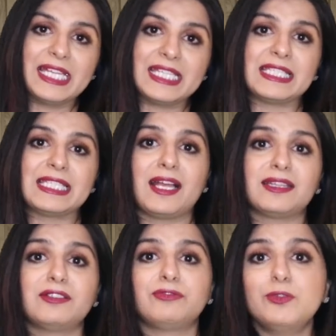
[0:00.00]
is
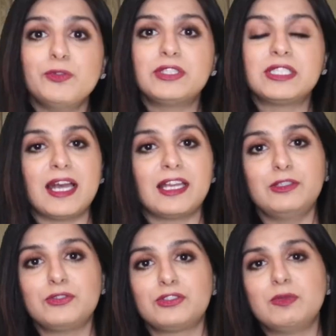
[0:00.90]
that the foods that
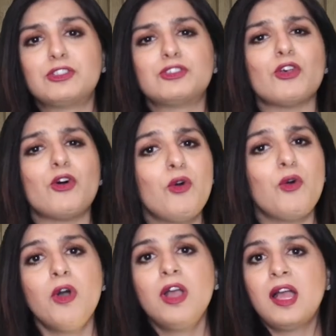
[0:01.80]
used to be so